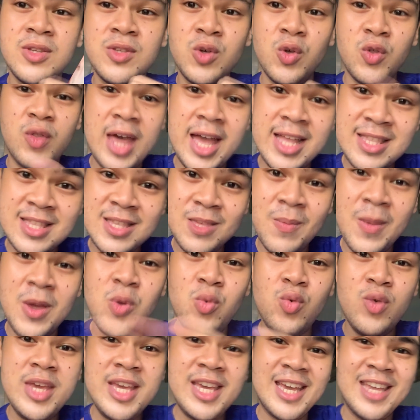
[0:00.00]
So that's my
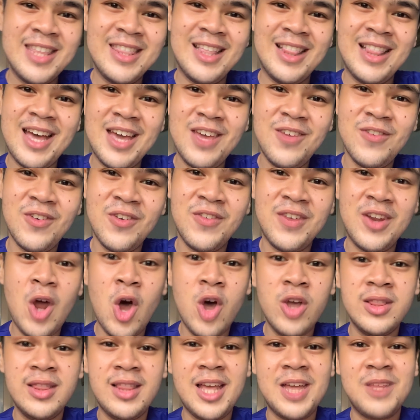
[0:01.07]
week in the life of an
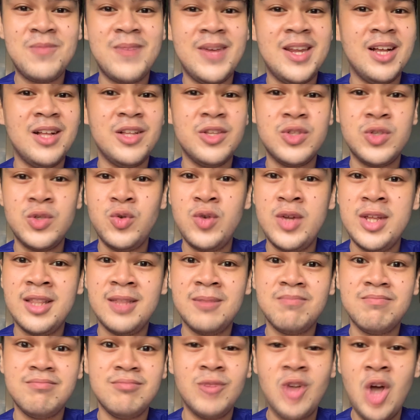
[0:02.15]
online medical student.
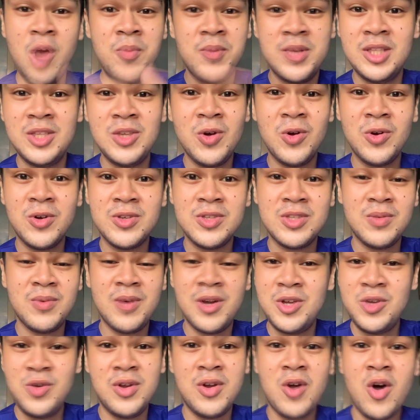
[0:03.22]
Comment yours.
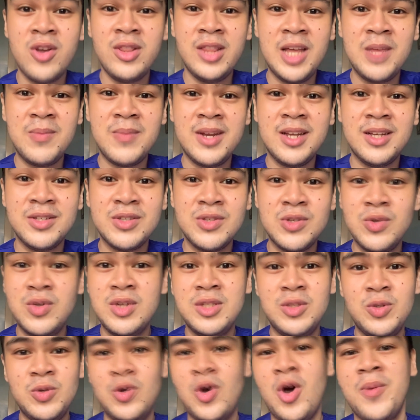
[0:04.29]
Are you an online medical
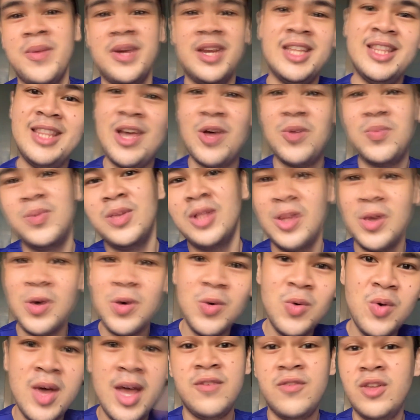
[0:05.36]
student too? Comment it down
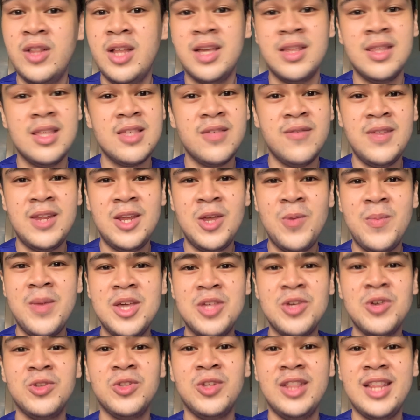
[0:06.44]
below. If you like this video, make
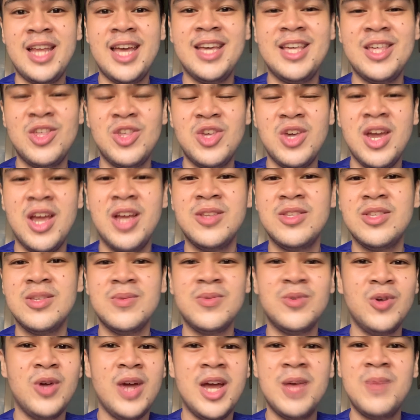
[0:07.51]
sure to like, share, and
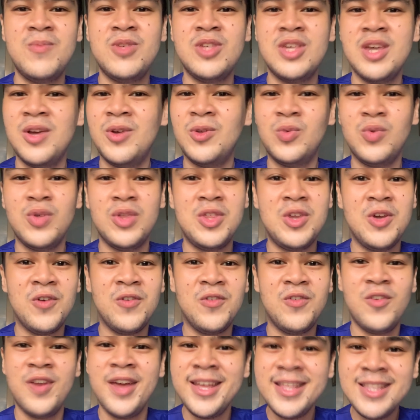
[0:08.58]
subscribe. Share it with your
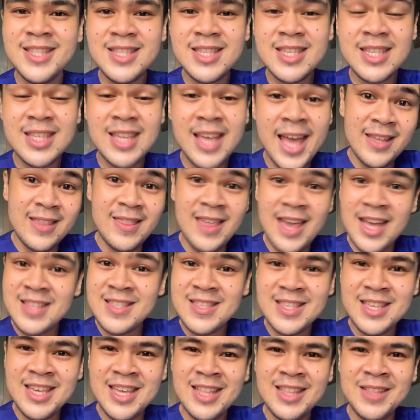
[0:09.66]
friends.
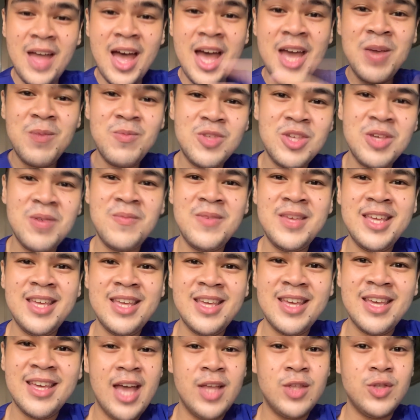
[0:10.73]
That's it. I'm
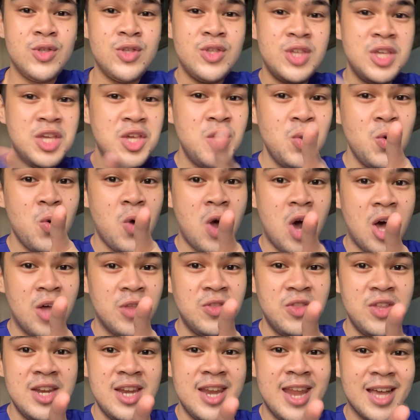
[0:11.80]
Jimmy, and see you on
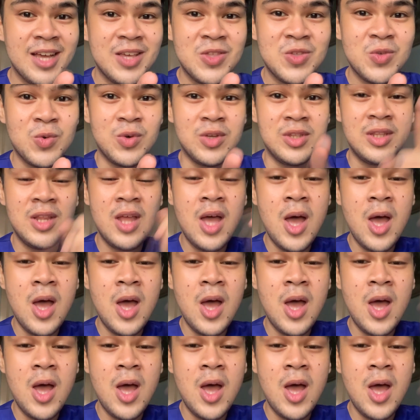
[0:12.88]
the next one.